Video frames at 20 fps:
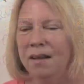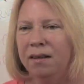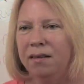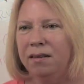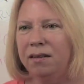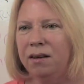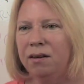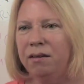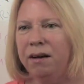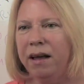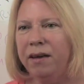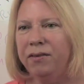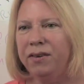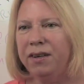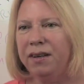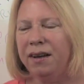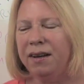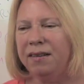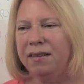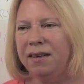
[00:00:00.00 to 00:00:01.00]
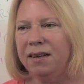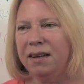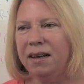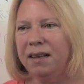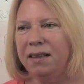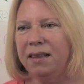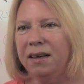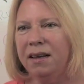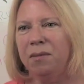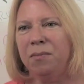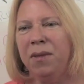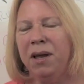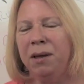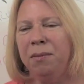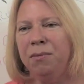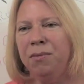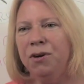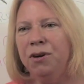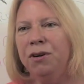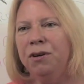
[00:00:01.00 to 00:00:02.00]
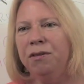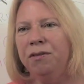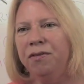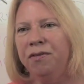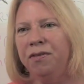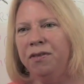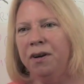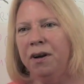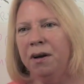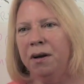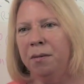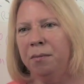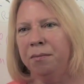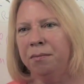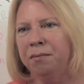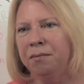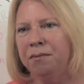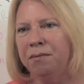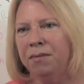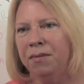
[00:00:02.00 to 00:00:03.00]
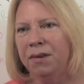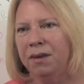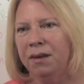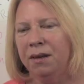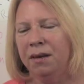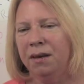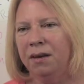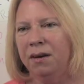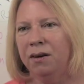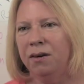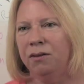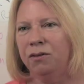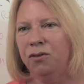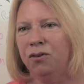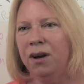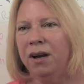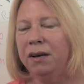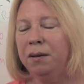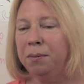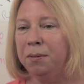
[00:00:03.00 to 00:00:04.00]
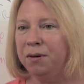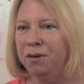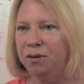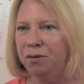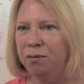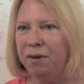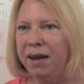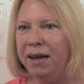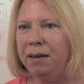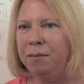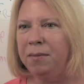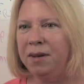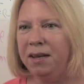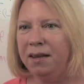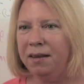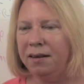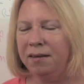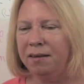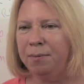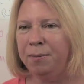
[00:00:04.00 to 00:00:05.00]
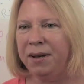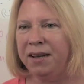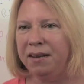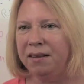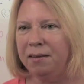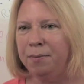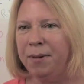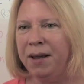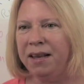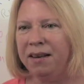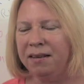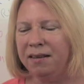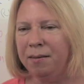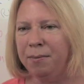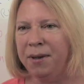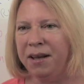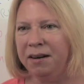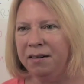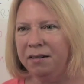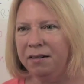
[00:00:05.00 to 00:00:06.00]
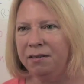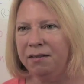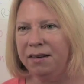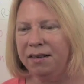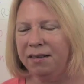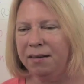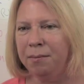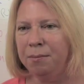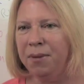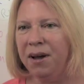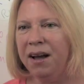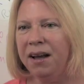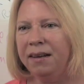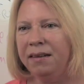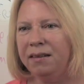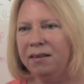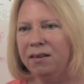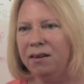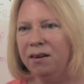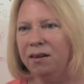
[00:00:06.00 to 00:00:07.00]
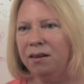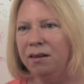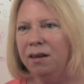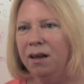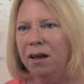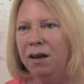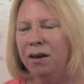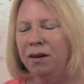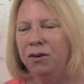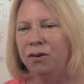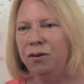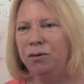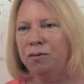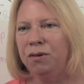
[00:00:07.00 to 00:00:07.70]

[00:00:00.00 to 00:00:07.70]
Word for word: So advertising, I think, may move from you know, trying to persuade me that spick and span is a better choice than Pine Sol, to